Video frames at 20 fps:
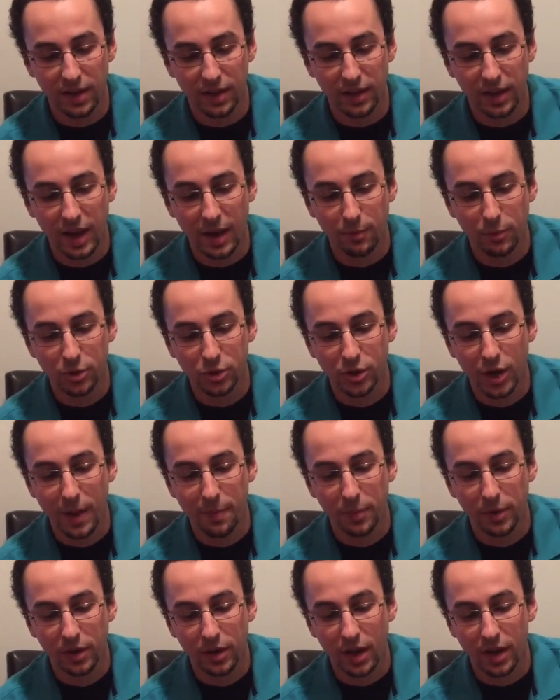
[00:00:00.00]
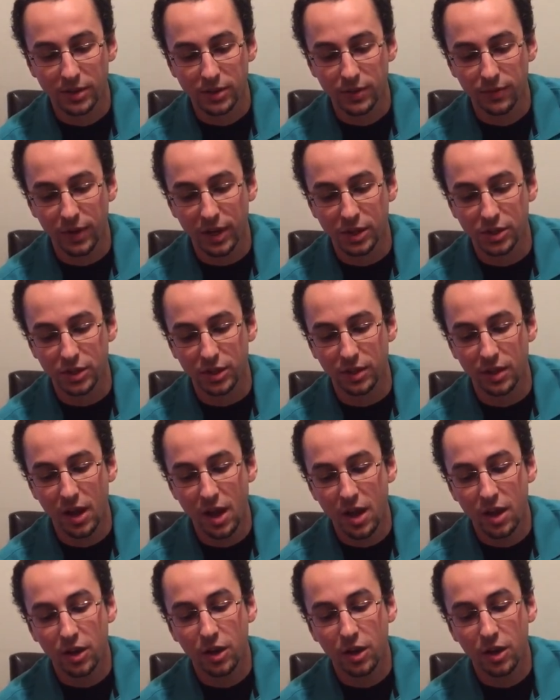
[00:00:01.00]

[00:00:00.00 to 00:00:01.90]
in camera trap conservation